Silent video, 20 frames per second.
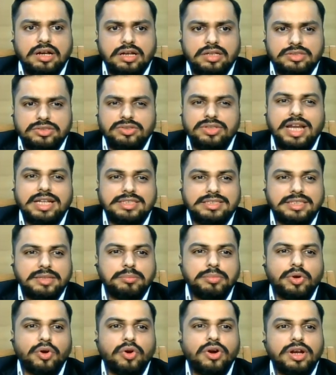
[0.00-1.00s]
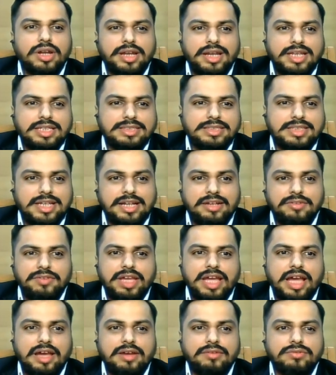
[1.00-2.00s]
So that's the broad range that
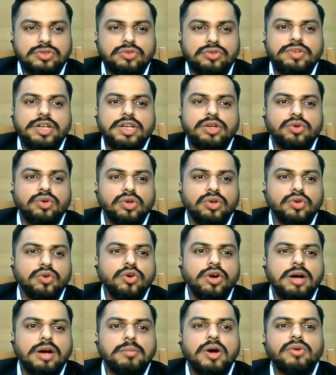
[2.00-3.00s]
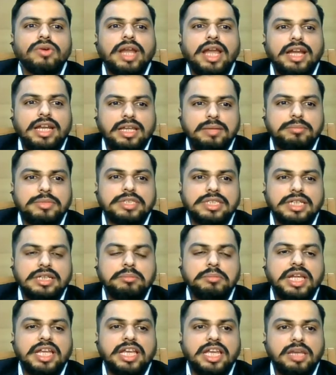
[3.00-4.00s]
we have. So we don't go above
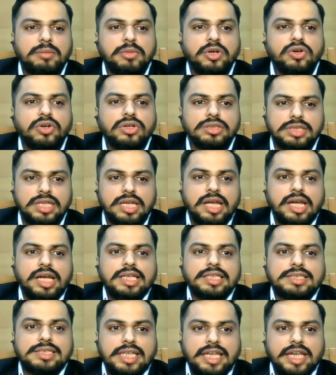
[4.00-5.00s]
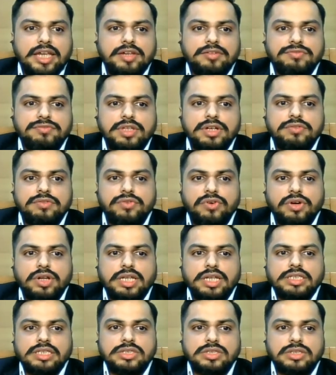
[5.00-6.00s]
90%, mainly because, say, if the
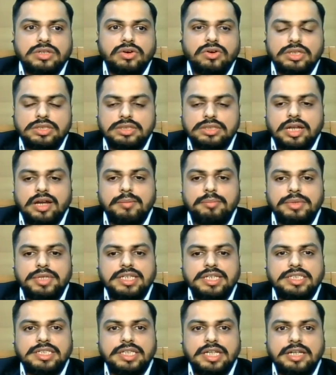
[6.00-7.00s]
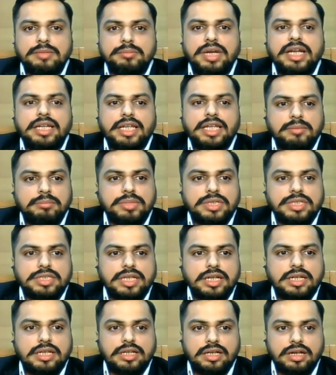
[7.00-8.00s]
foreign stocks appreciate by
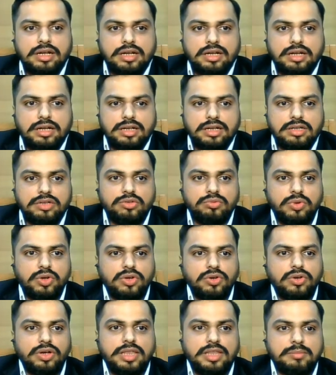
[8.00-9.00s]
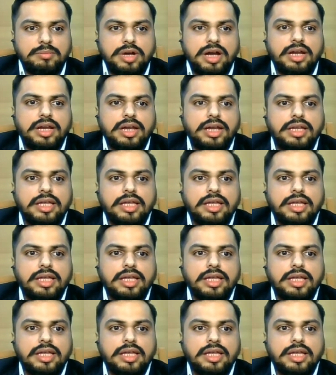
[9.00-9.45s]
10% tomorrow in the market,